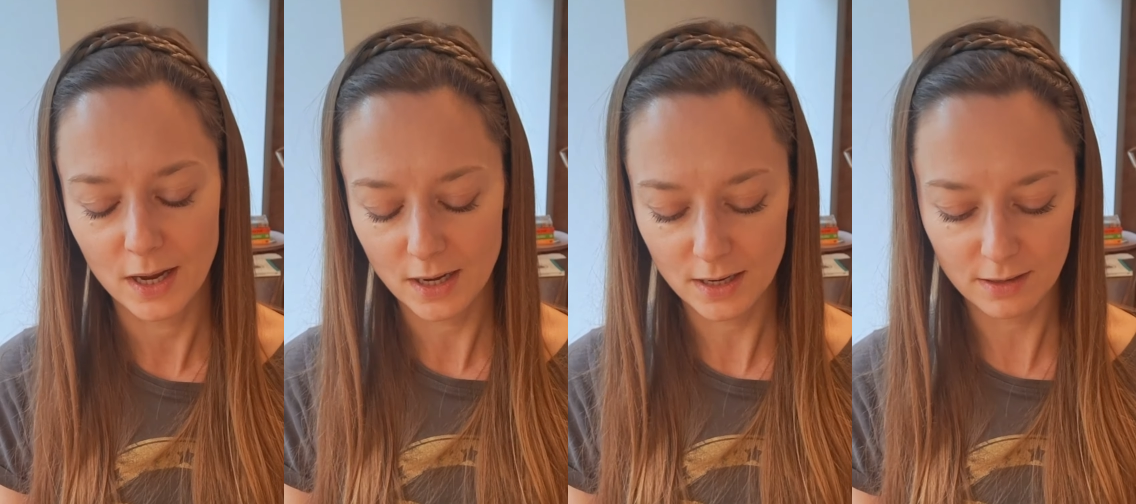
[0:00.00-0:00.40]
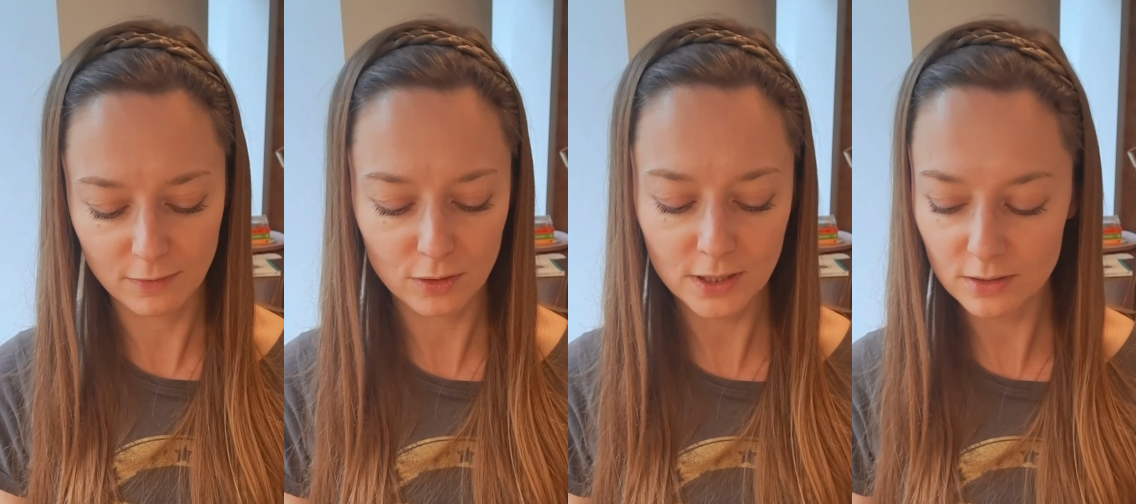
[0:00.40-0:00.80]
and
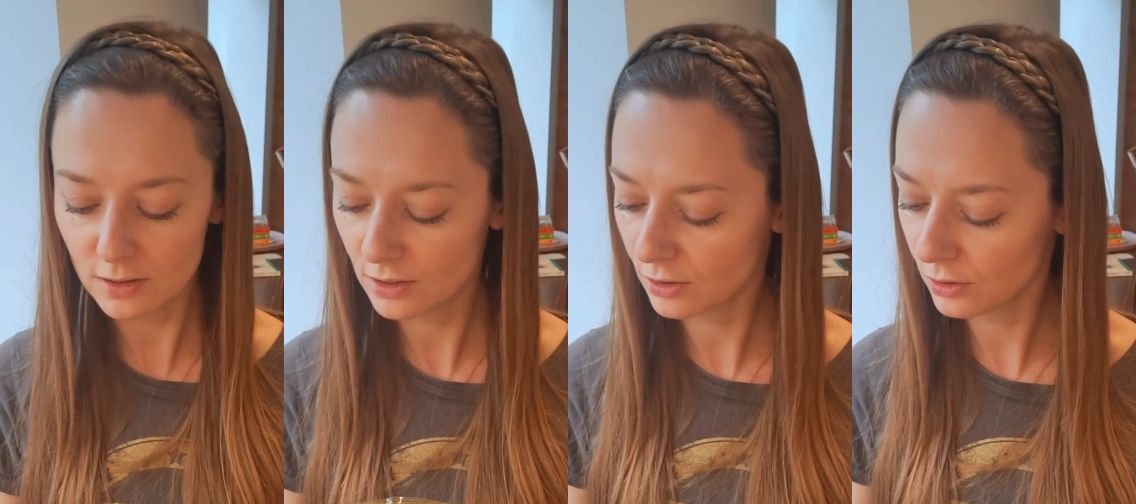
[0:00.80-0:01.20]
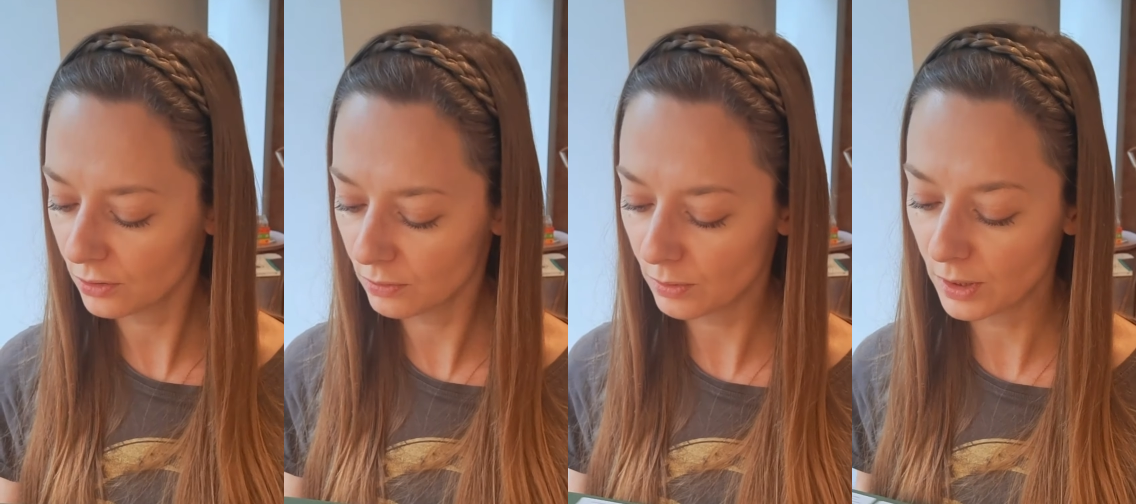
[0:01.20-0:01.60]
for that reason
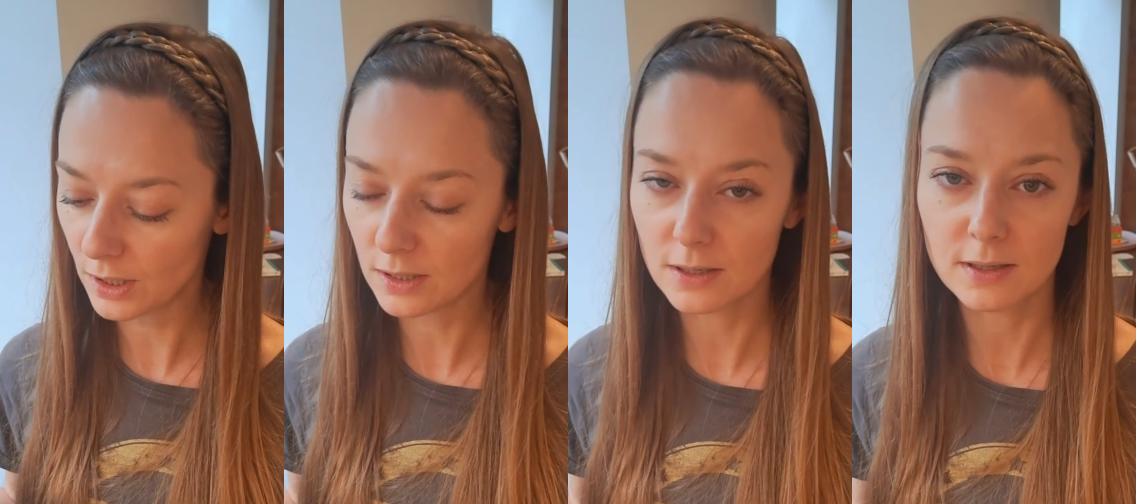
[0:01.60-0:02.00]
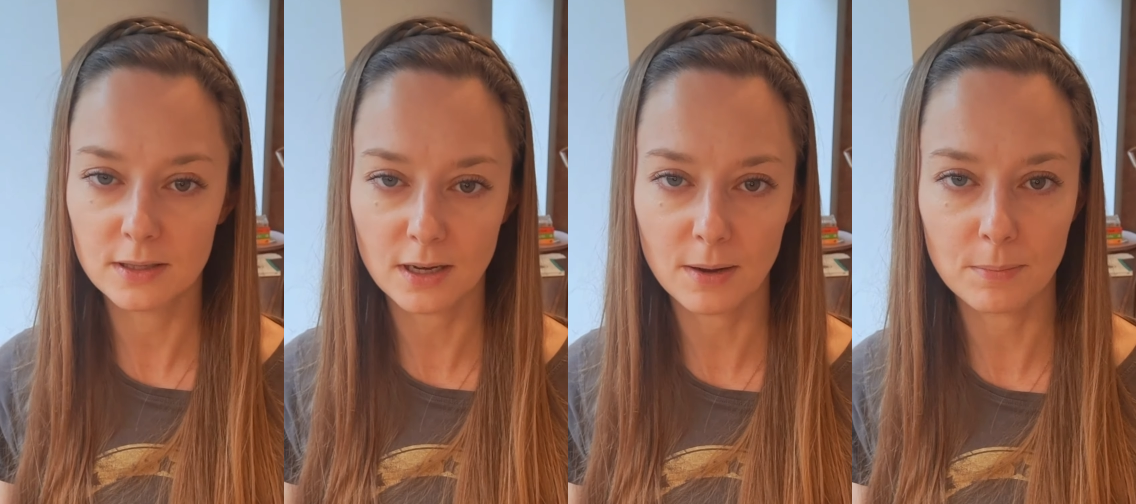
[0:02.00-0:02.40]
we will need
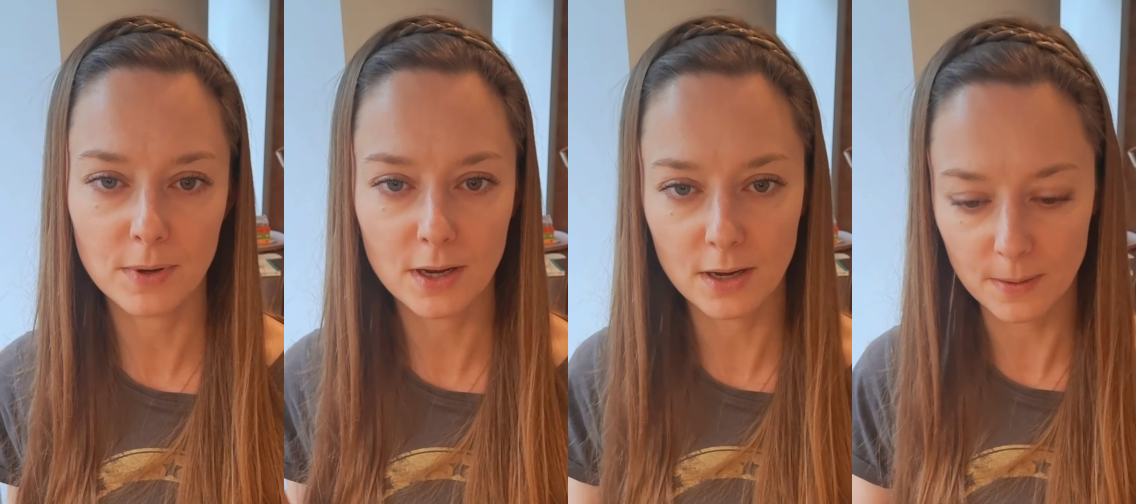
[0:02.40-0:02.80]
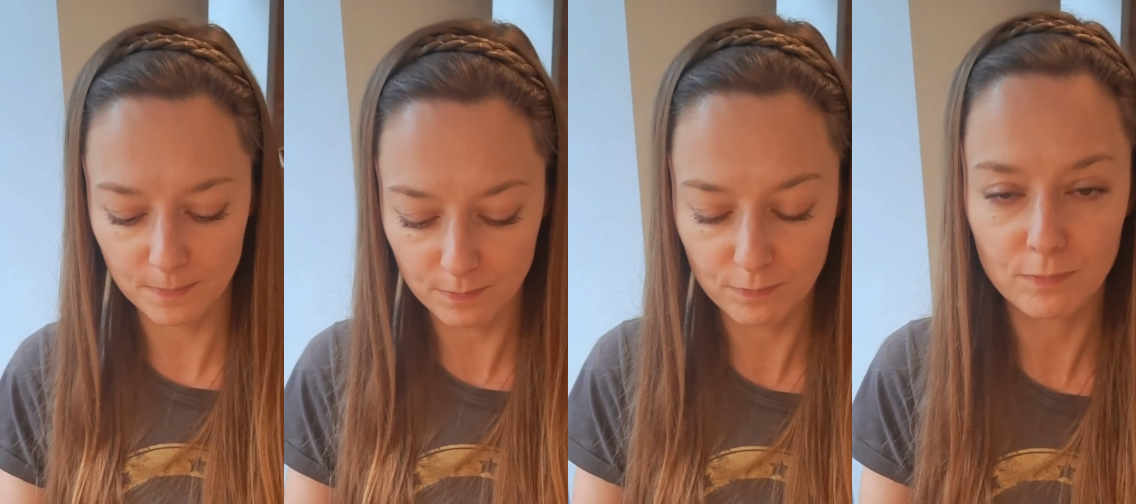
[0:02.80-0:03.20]
some
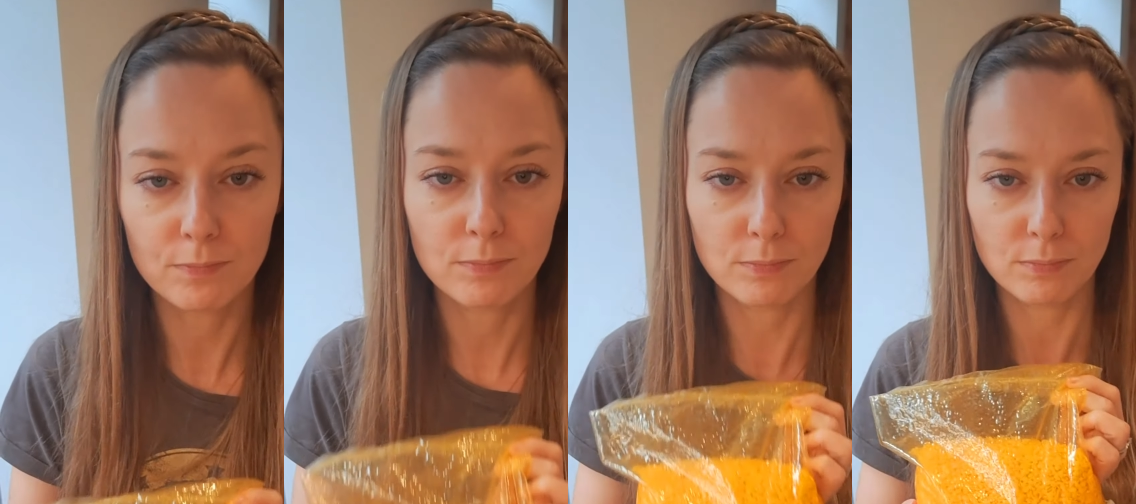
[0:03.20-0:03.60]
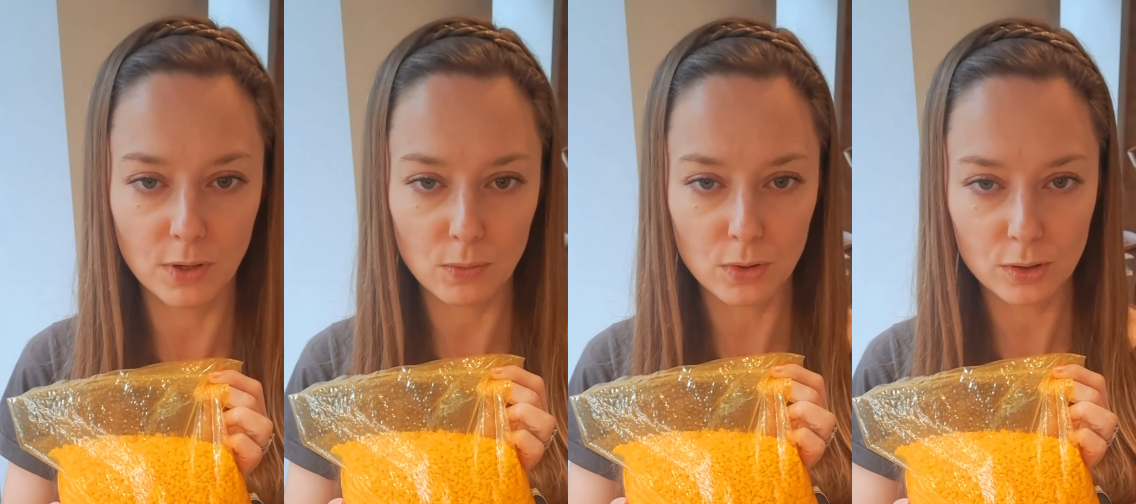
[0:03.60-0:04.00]

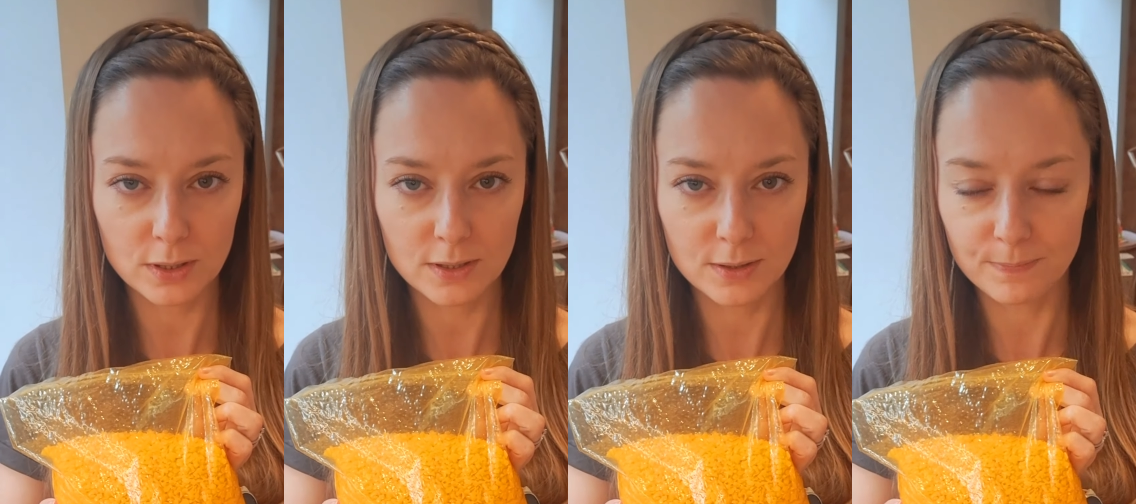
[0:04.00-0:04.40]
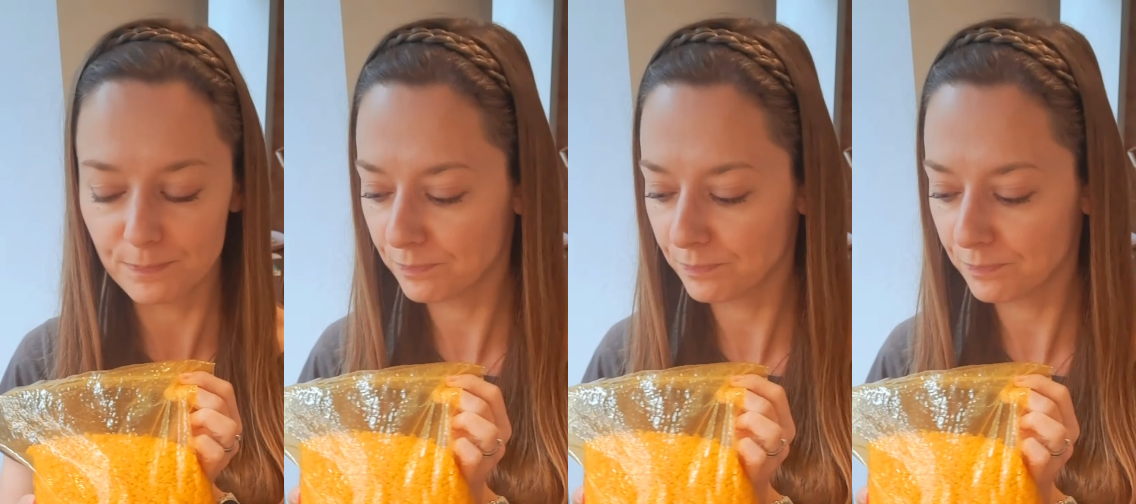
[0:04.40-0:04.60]
beeswax.